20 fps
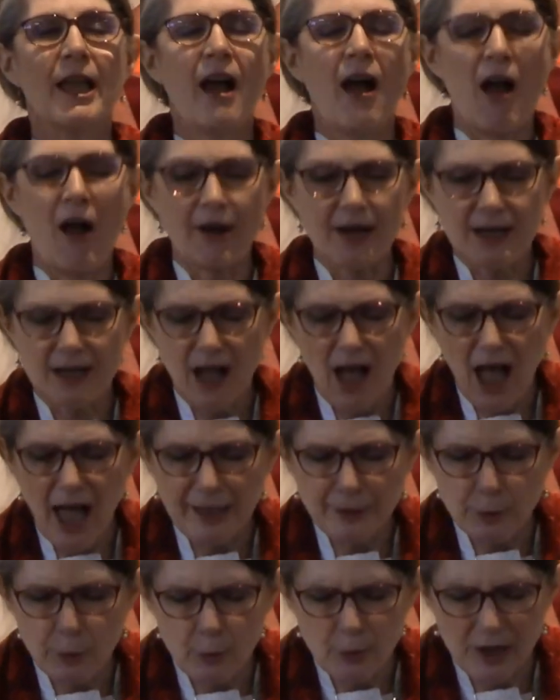our
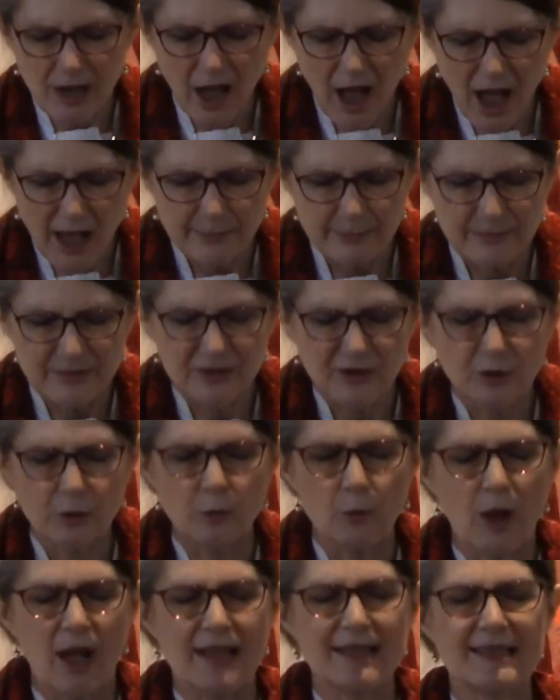God who comes
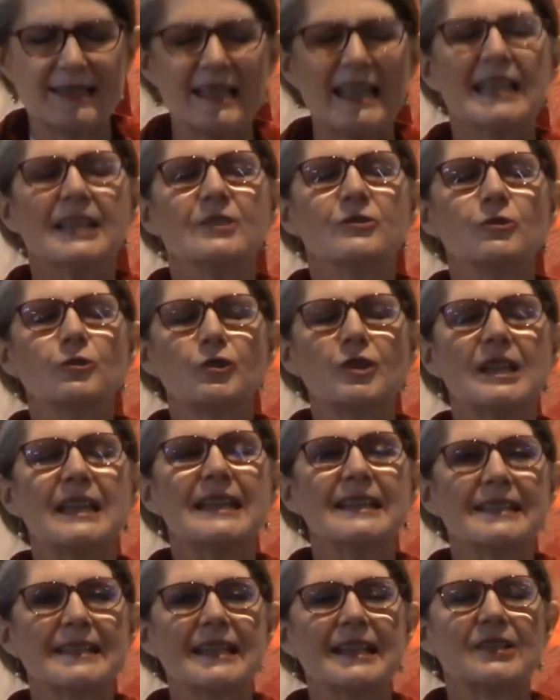to us in
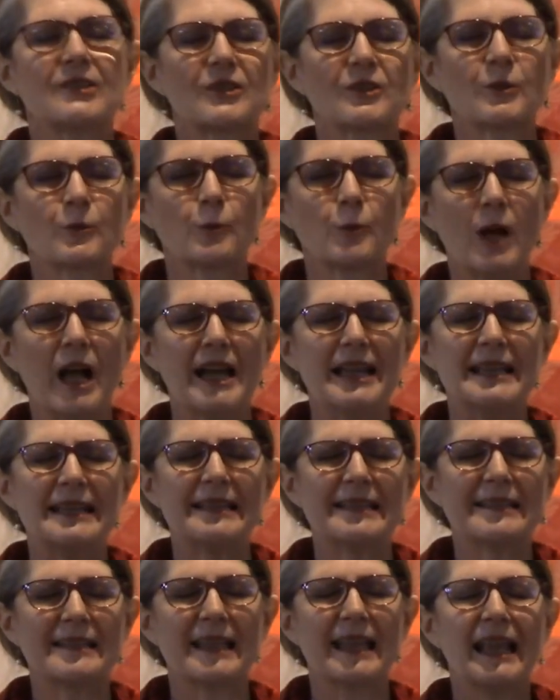Jesus
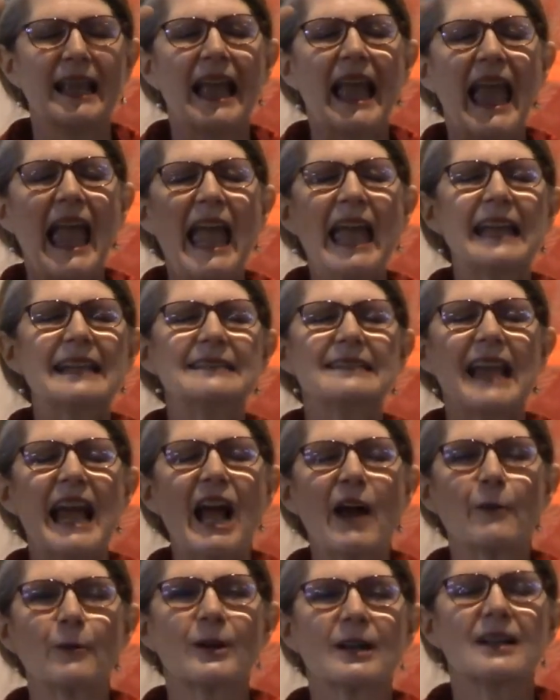Christ, and
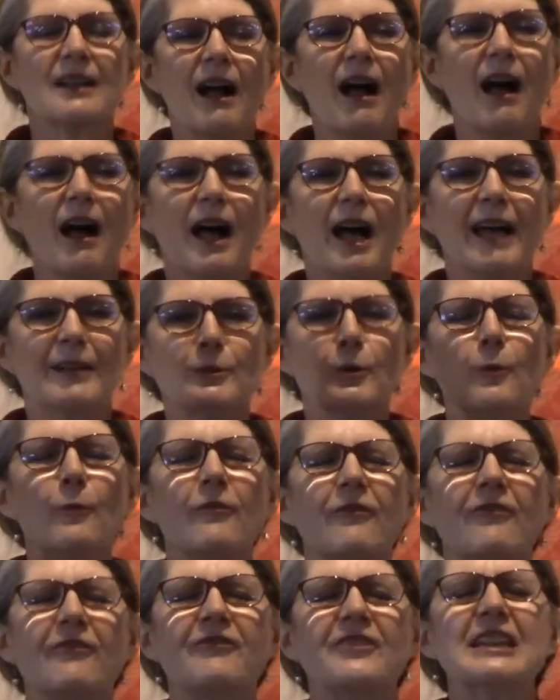our God who
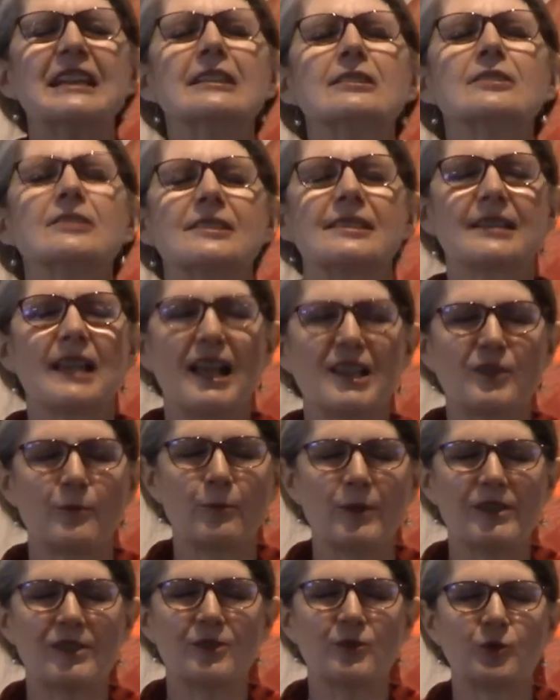fills us
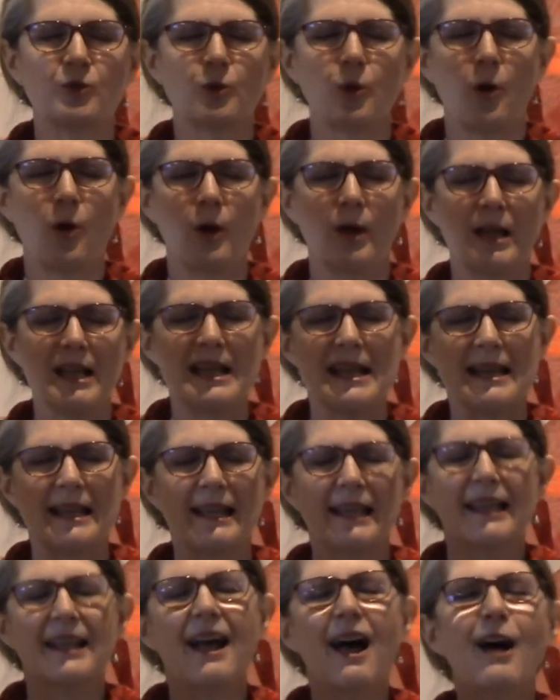with the joy
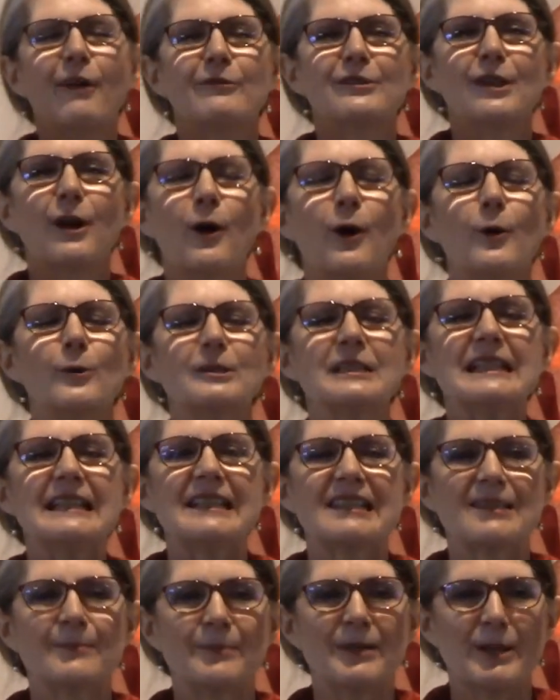of the Holy
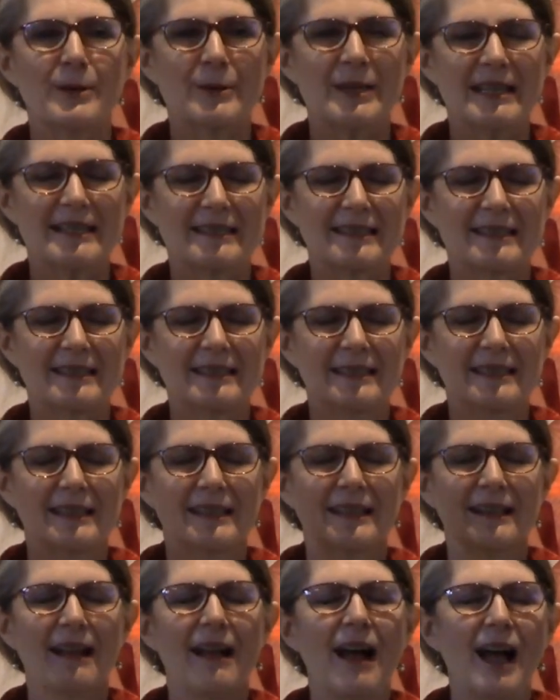Spirit.
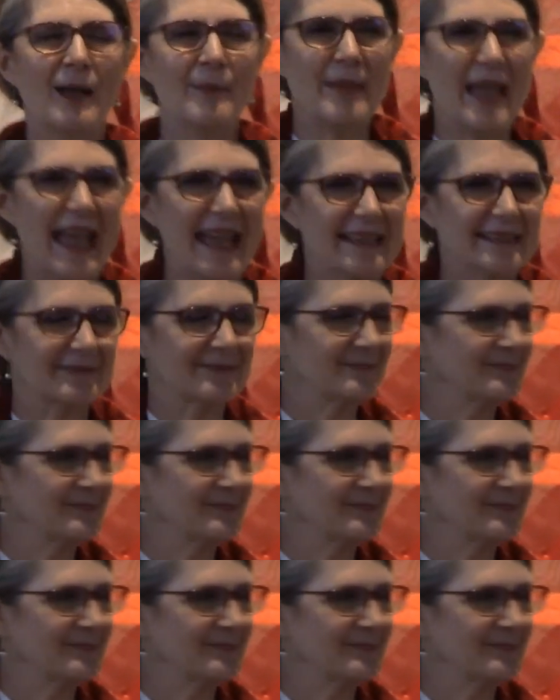Amen.